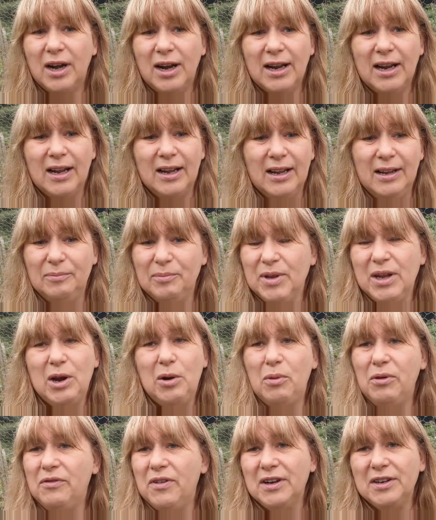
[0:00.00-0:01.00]
like
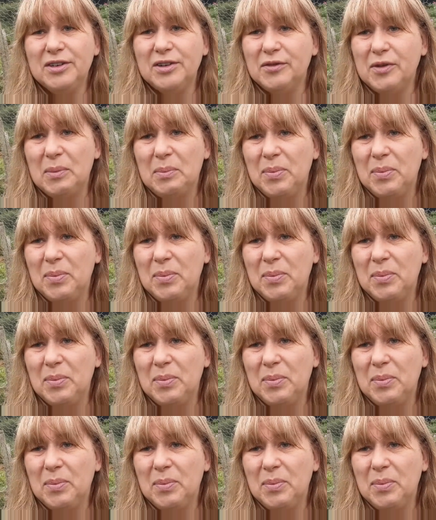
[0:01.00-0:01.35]
equivalent of a